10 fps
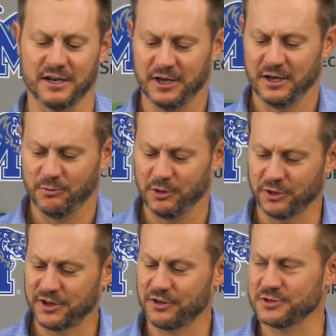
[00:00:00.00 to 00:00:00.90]
And we
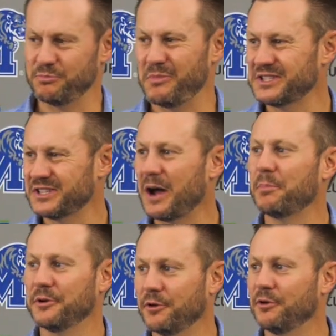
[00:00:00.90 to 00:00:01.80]
looked at those missed
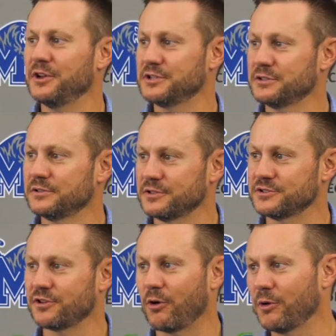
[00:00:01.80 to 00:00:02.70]
opportunities to
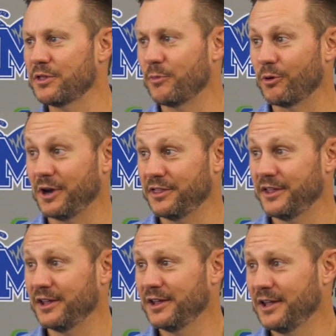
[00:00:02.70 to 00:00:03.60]
start with more than
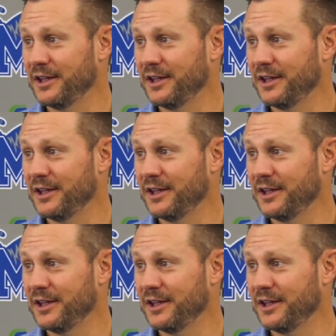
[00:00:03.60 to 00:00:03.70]
anything,